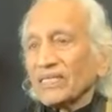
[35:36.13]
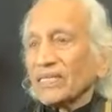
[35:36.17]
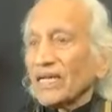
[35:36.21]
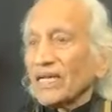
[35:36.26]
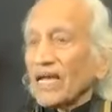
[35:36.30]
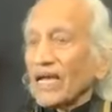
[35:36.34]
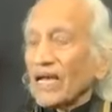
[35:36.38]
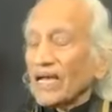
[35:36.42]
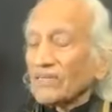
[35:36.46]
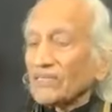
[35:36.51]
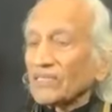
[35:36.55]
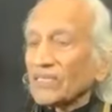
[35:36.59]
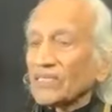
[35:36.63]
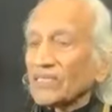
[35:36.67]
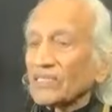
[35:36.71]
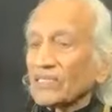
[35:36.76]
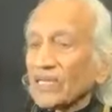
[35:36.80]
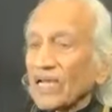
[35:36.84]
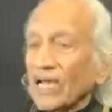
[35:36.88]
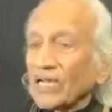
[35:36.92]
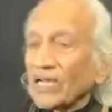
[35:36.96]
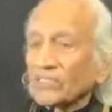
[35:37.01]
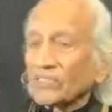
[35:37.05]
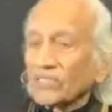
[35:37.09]
And it
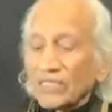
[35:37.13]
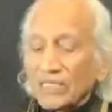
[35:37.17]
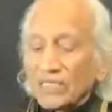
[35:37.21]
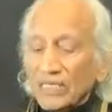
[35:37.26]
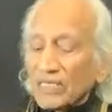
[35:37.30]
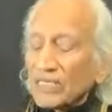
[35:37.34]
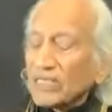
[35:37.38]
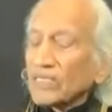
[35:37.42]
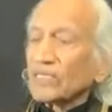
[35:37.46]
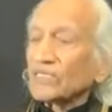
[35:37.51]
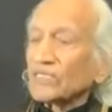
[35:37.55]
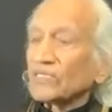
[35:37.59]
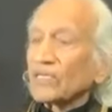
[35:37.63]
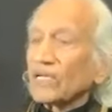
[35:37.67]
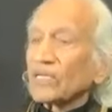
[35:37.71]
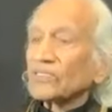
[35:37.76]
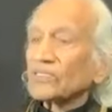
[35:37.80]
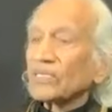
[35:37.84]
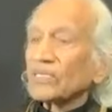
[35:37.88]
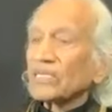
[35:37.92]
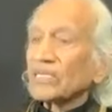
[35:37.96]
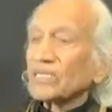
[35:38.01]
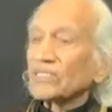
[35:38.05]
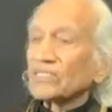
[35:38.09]

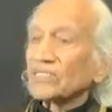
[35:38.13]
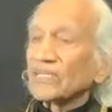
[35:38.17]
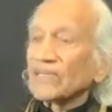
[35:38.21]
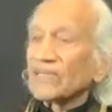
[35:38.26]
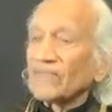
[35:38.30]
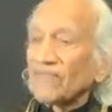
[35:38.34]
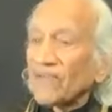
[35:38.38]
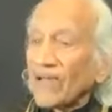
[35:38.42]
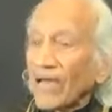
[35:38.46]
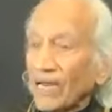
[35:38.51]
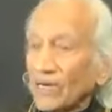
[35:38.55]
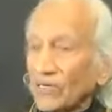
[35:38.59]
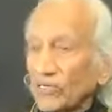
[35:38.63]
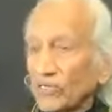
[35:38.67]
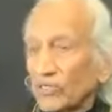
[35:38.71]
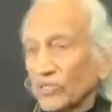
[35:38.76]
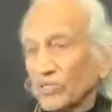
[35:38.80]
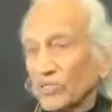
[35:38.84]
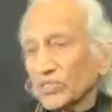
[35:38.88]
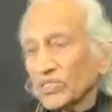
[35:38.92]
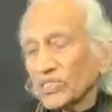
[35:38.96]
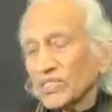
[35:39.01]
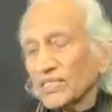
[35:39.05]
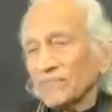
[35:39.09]

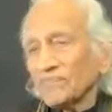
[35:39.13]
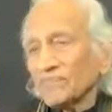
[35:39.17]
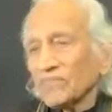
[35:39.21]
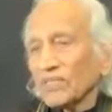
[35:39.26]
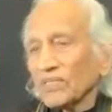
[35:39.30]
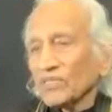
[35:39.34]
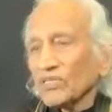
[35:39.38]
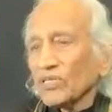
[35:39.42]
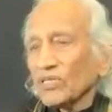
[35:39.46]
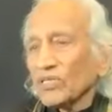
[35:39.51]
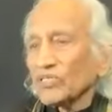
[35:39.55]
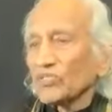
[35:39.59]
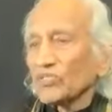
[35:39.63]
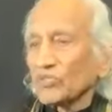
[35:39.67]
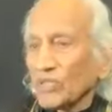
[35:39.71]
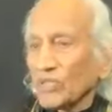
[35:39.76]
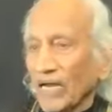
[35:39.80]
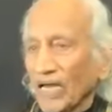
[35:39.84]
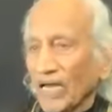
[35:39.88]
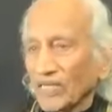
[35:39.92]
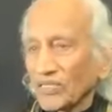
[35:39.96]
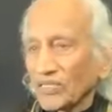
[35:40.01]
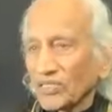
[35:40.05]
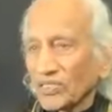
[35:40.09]
devalues the
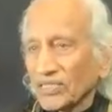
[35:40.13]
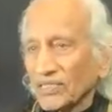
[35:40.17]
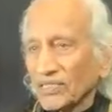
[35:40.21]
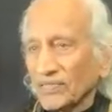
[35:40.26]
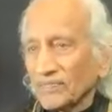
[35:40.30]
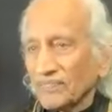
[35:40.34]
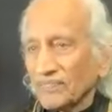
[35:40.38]
stress